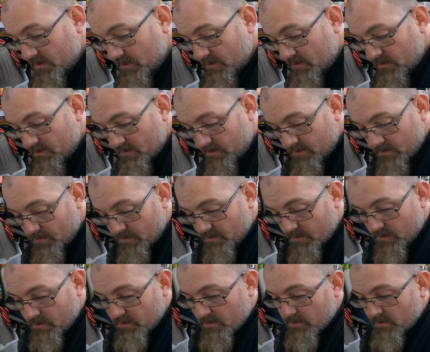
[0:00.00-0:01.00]
done
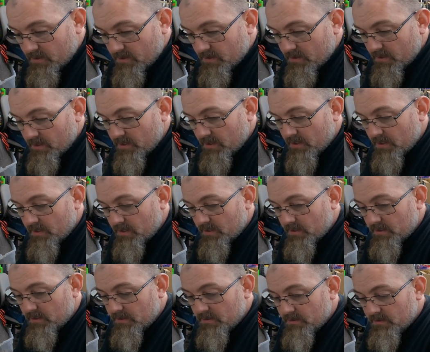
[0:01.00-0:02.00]

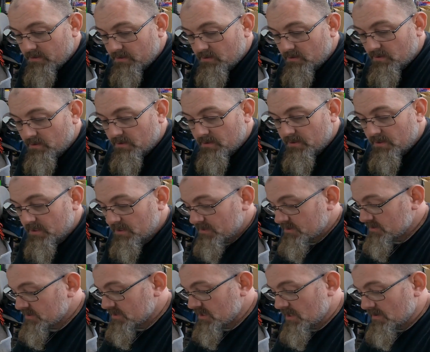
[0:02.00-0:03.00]
and go to the
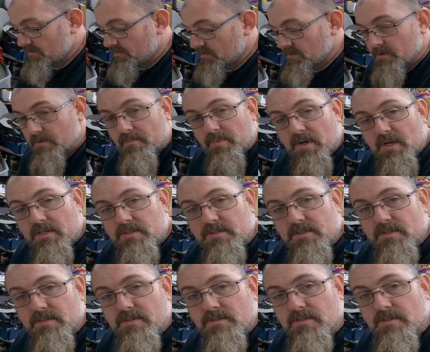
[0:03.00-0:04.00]
next step in the process.
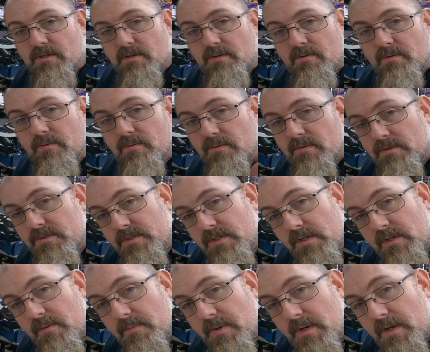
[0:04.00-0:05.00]
So we'll see you
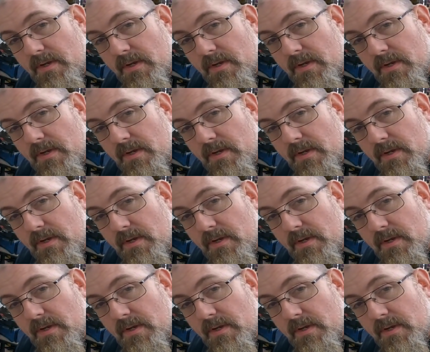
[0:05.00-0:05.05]
in a